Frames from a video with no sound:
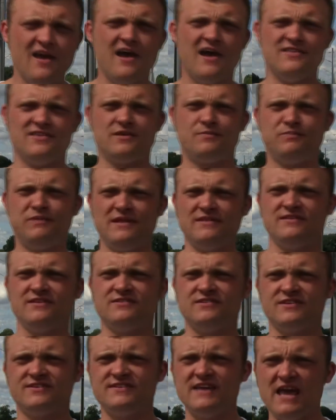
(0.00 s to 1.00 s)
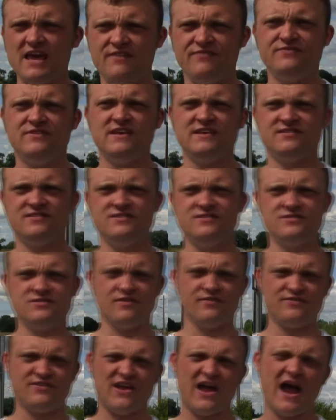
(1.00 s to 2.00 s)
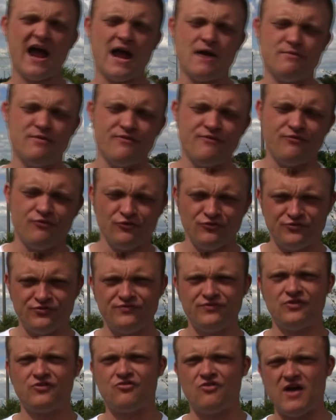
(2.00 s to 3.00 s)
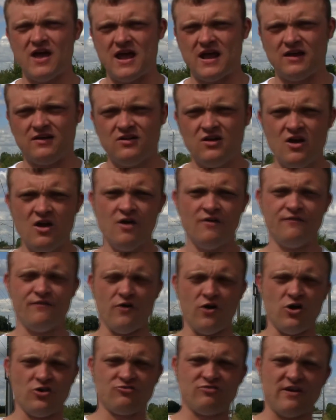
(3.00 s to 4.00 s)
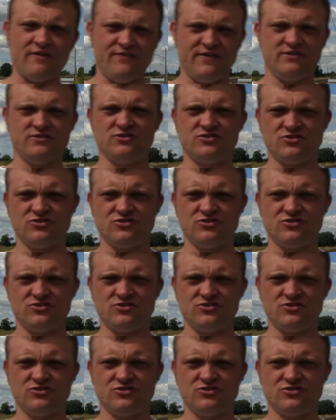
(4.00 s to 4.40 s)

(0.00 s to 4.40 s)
and there's a safe distance of time in front of the train for traffic to